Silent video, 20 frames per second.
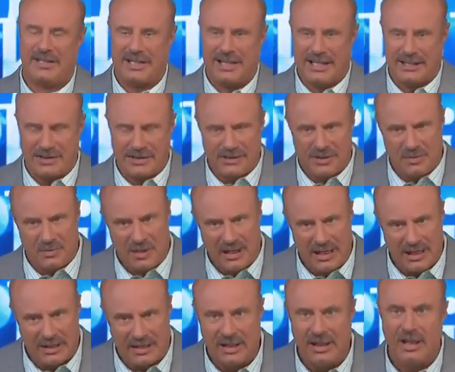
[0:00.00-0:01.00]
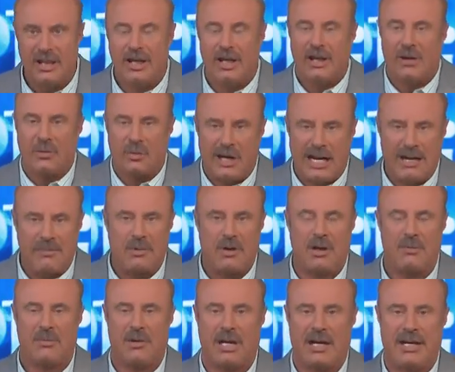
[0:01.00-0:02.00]
It takes us a while to wrap
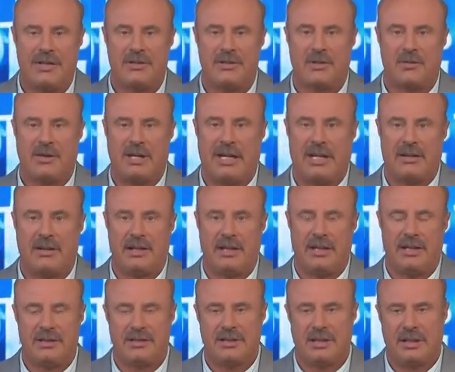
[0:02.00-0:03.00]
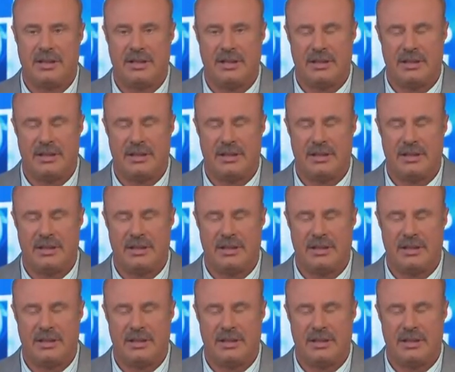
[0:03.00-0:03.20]
our minds around this and